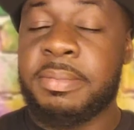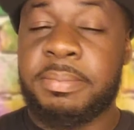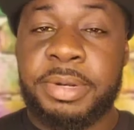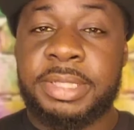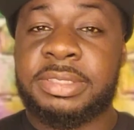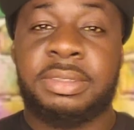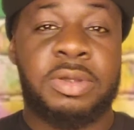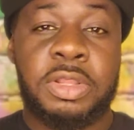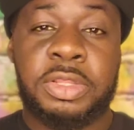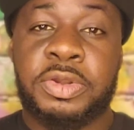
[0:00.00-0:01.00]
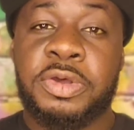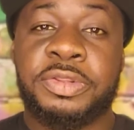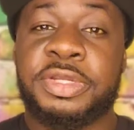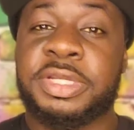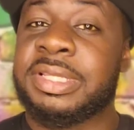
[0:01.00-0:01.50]
But all in all,
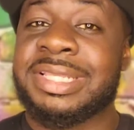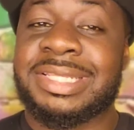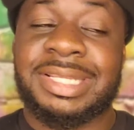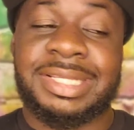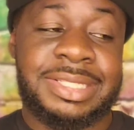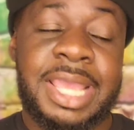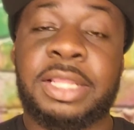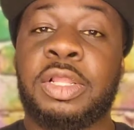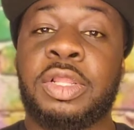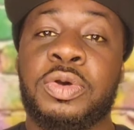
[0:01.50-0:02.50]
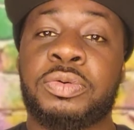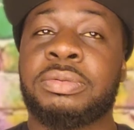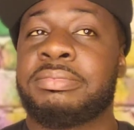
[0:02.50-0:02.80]
it's an exact clone,